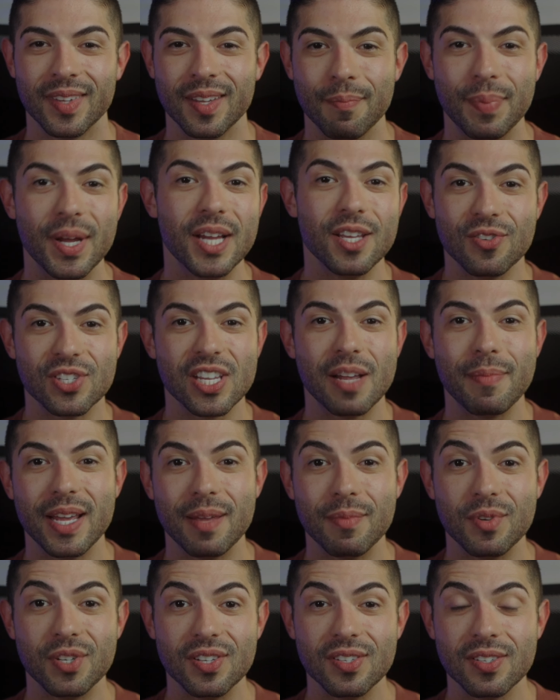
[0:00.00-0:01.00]
But you saw my
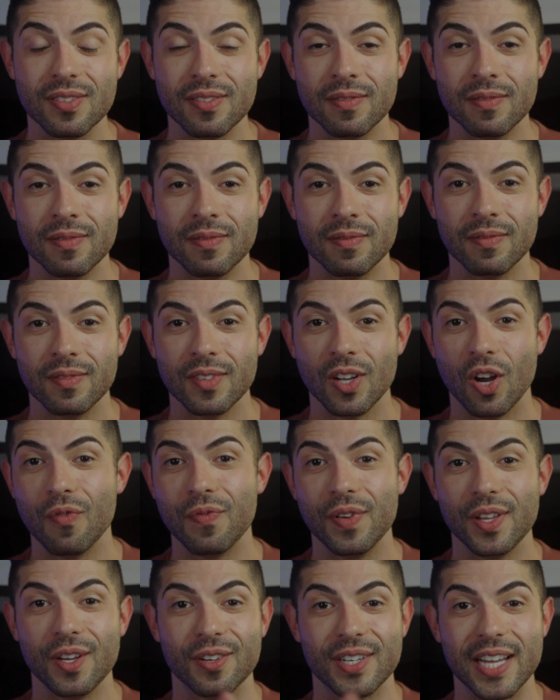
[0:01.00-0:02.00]
images.
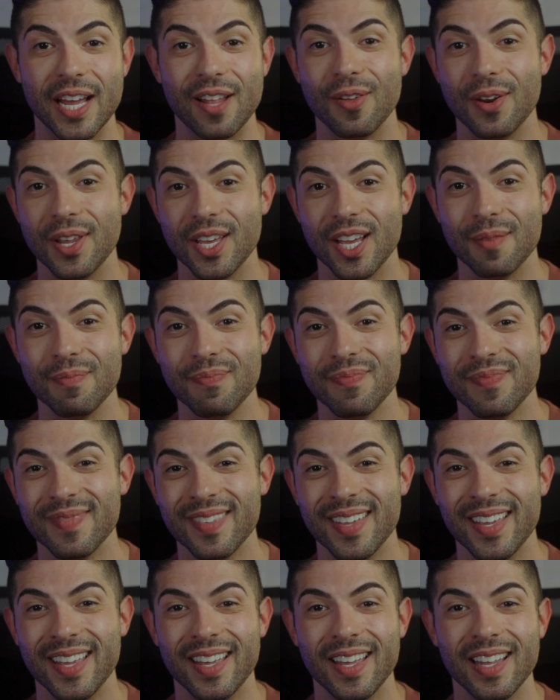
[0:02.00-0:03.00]
Hopefully you're downloading them.
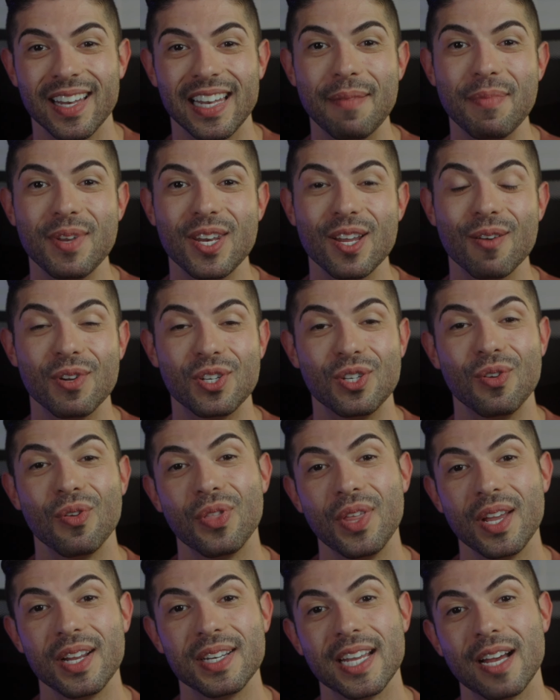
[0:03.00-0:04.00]
Let me know what you
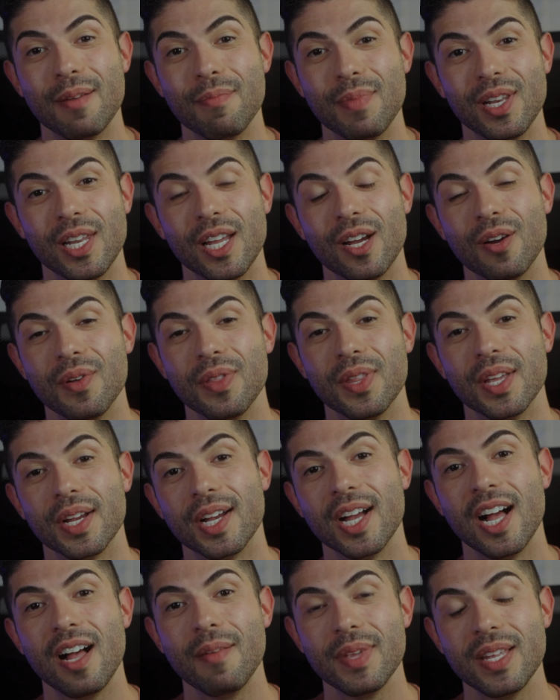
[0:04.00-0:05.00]
think down below in the
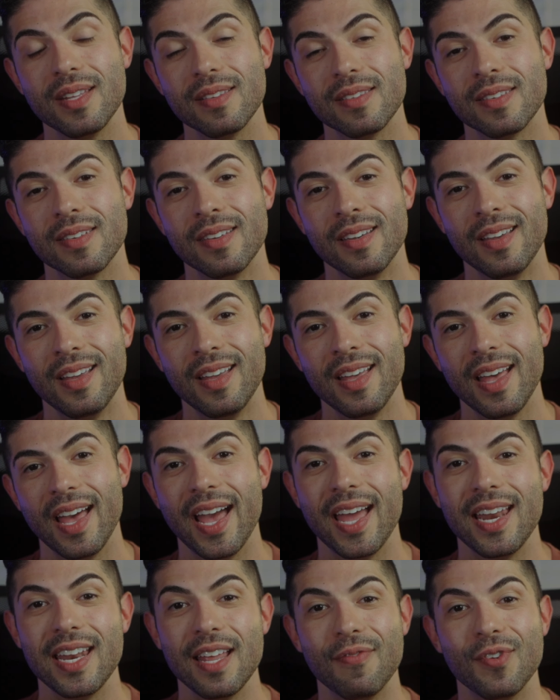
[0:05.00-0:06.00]
comments
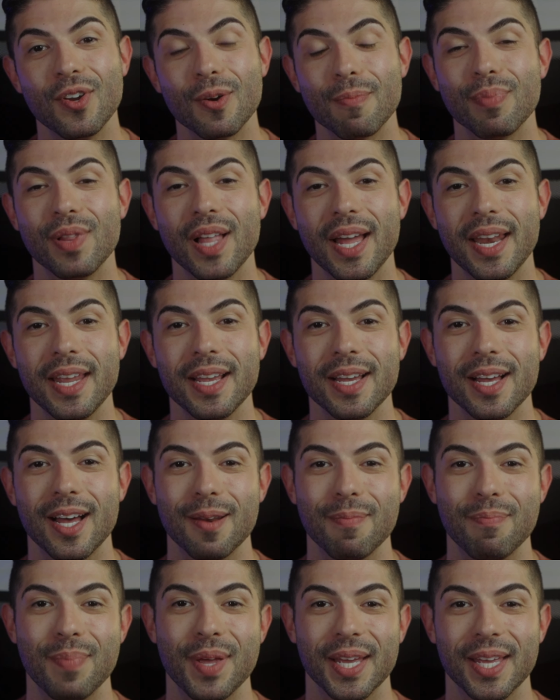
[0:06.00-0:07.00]
and if you're planning
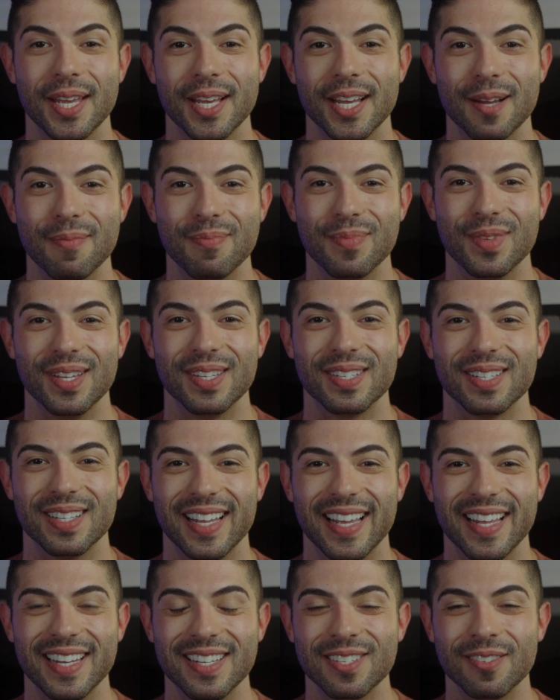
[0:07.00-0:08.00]
on picking up this
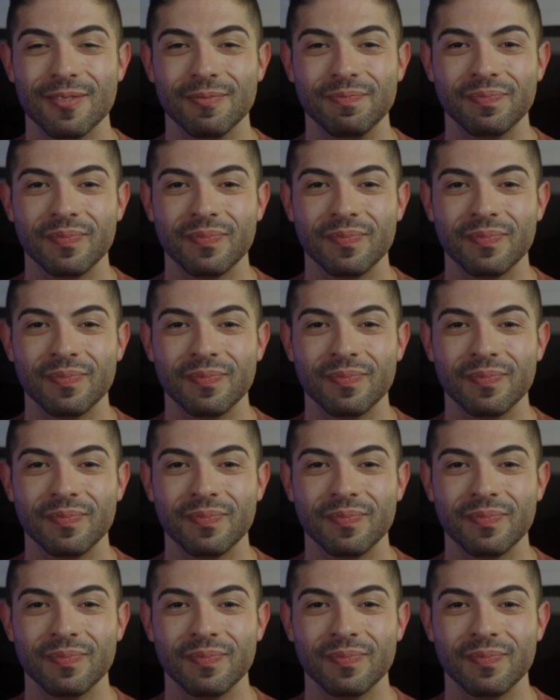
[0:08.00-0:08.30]
lens.